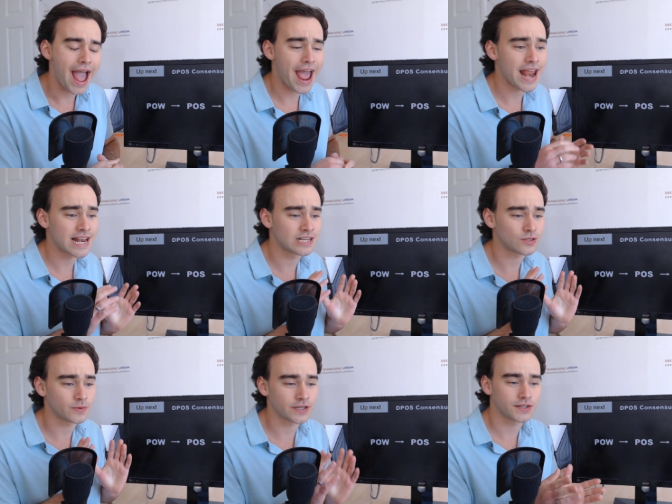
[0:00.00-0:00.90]
and
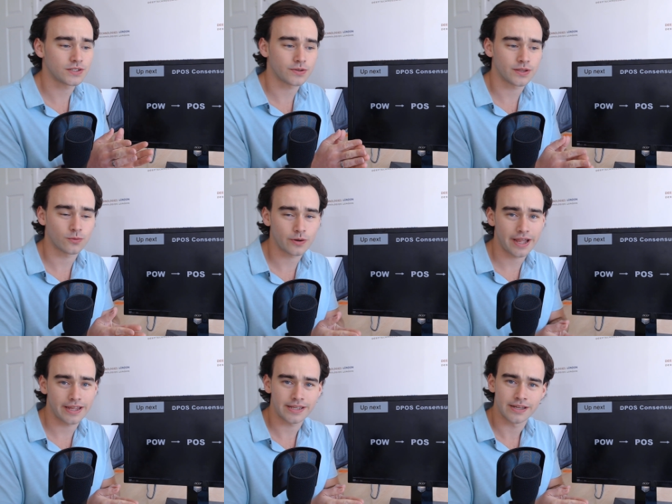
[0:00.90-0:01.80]
we're going to do it in a
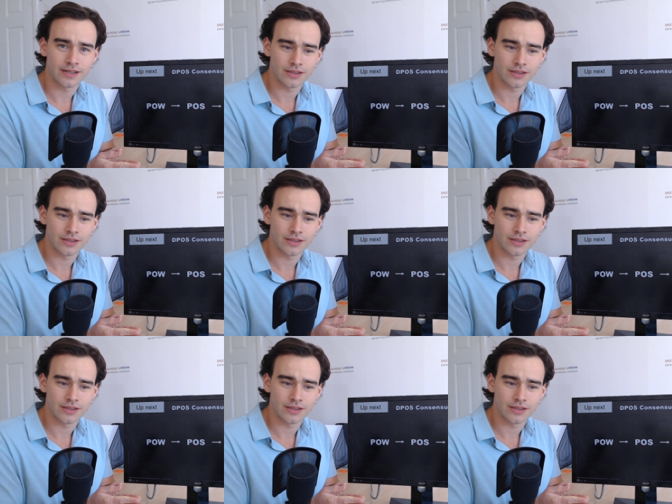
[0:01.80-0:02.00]
way